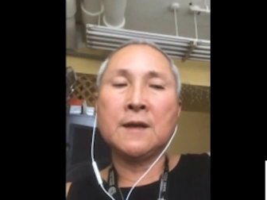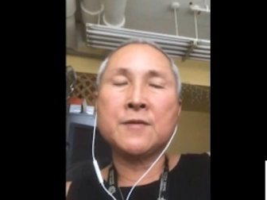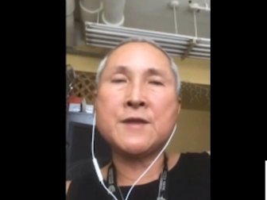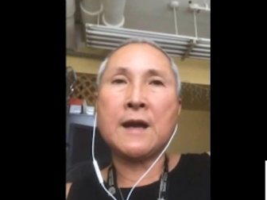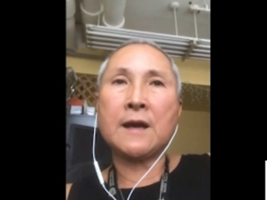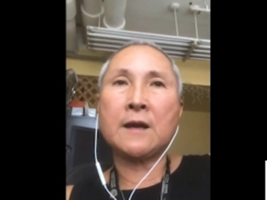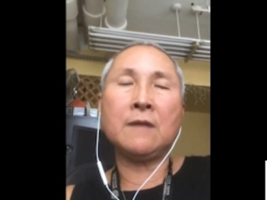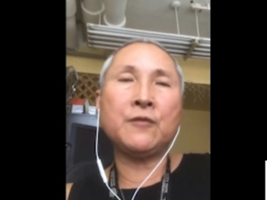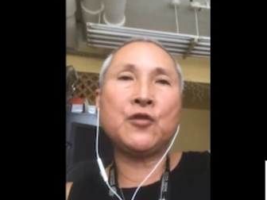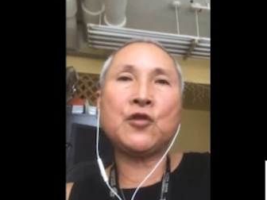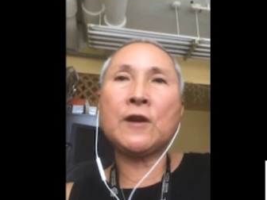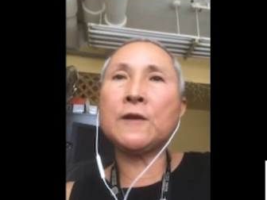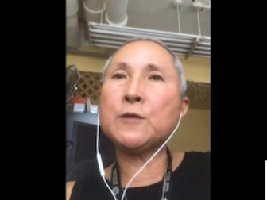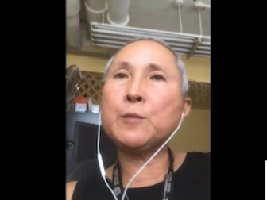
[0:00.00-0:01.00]
that have
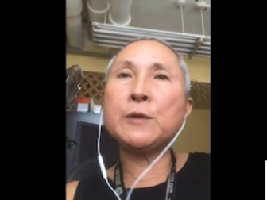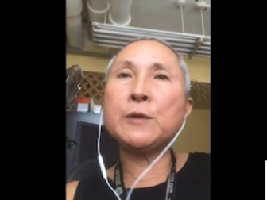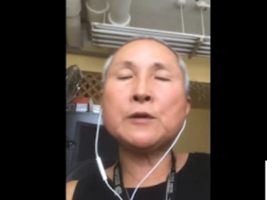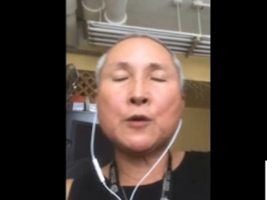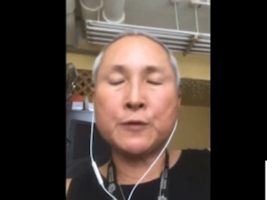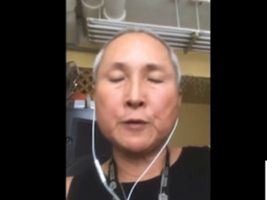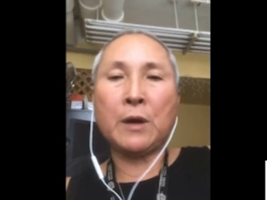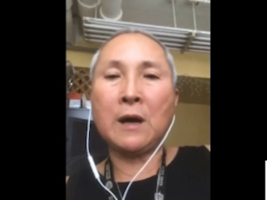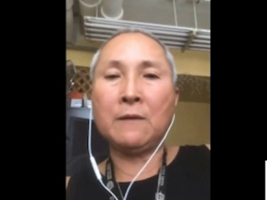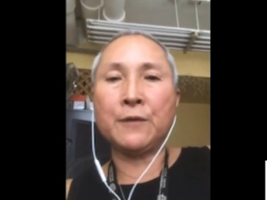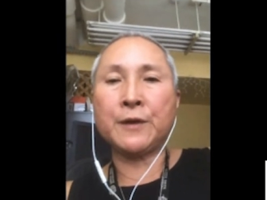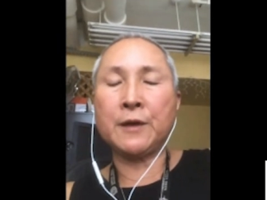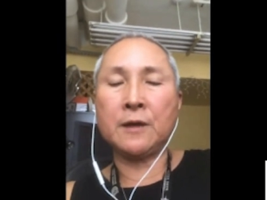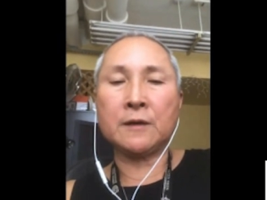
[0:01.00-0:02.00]
just below the
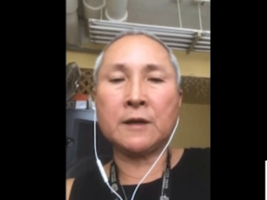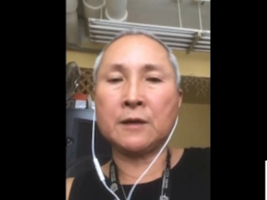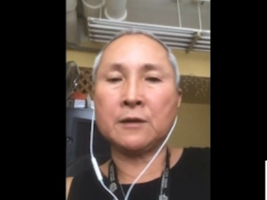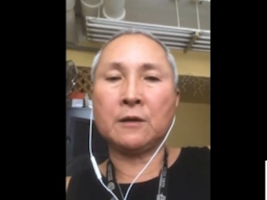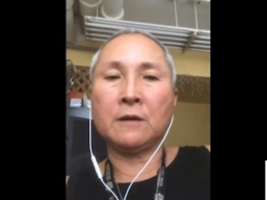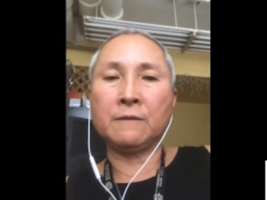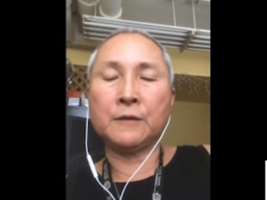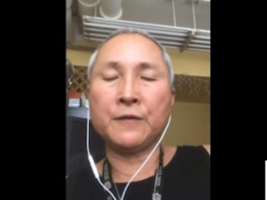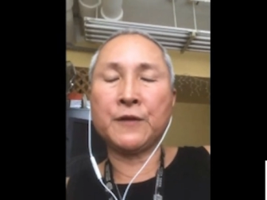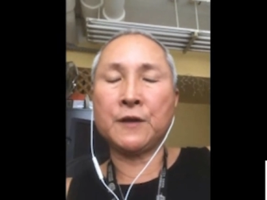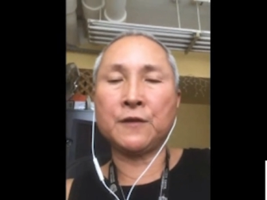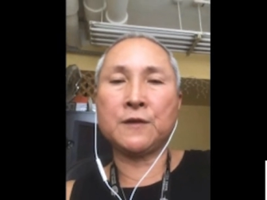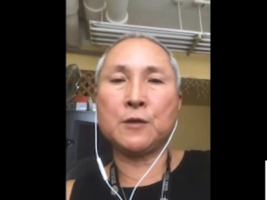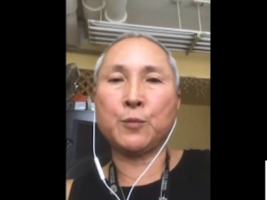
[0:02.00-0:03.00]
poverty cutoff of
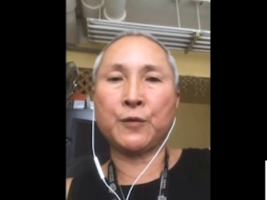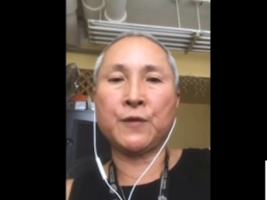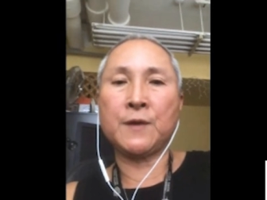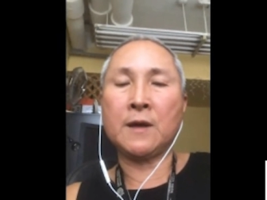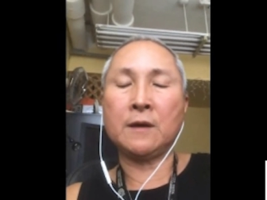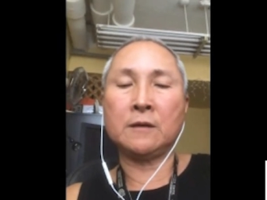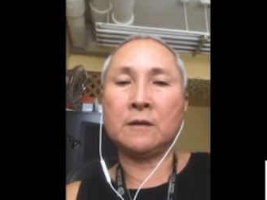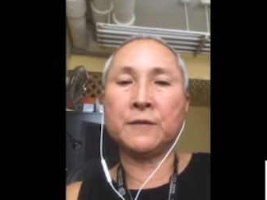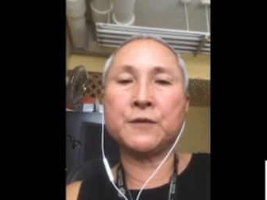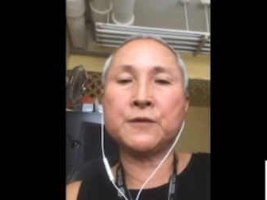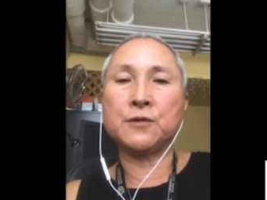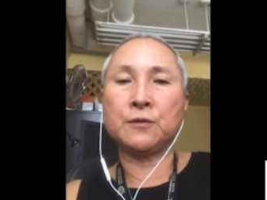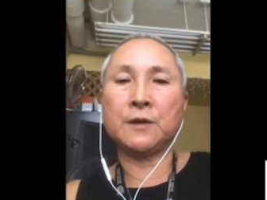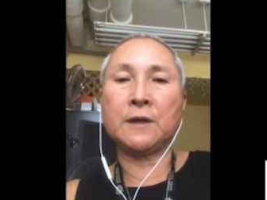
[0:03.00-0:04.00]
60% of
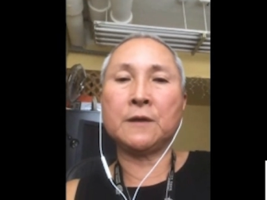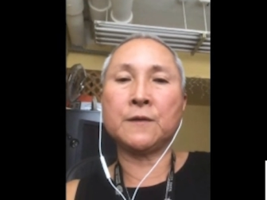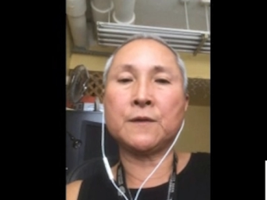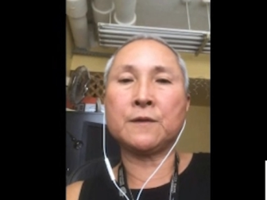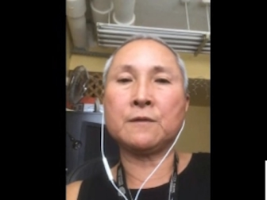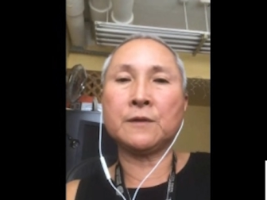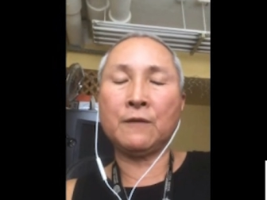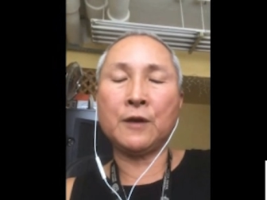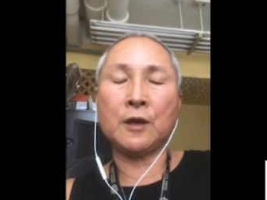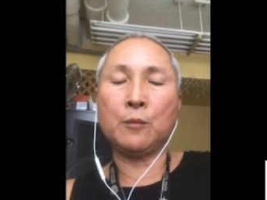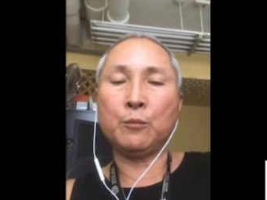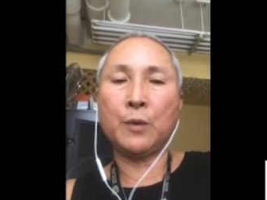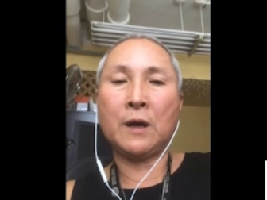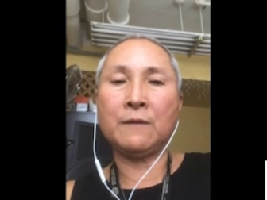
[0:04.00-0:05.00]
students living
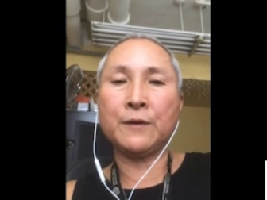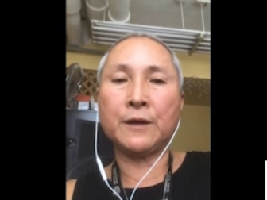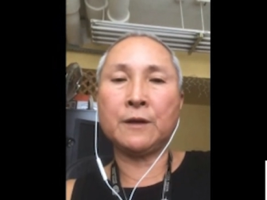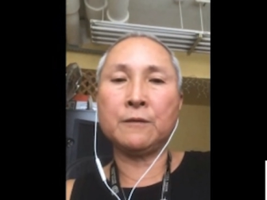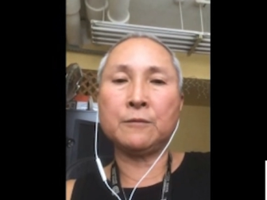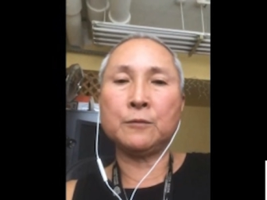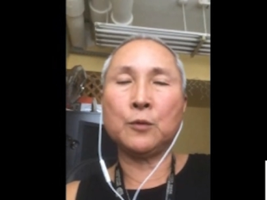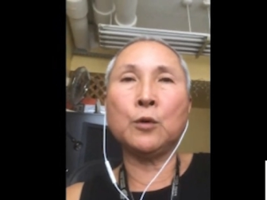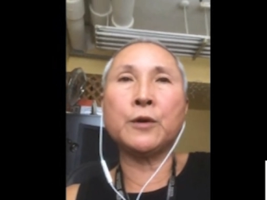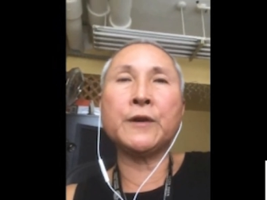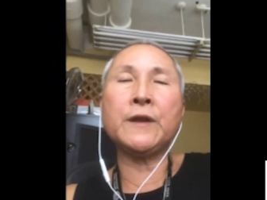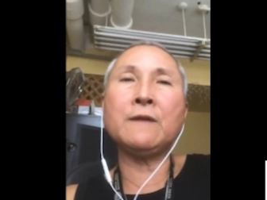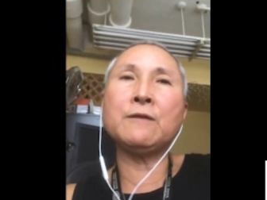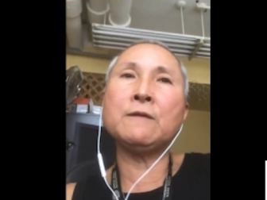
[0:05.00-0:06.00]
in poverty, or
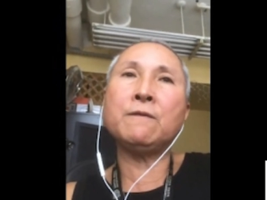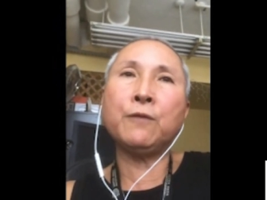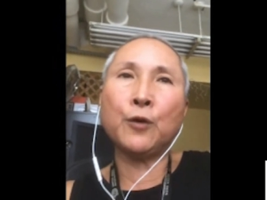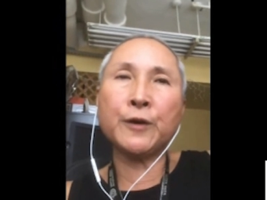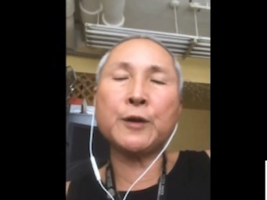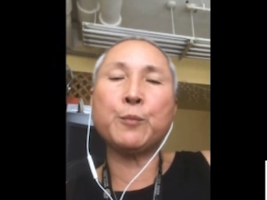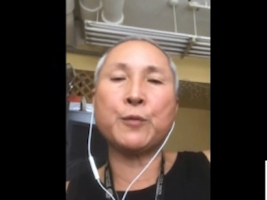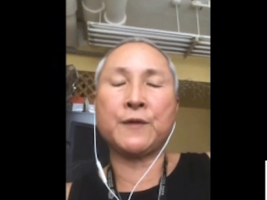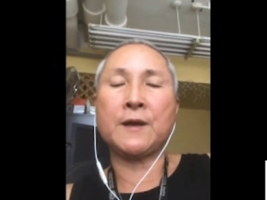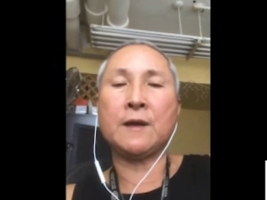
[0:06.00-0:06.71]
even 40%.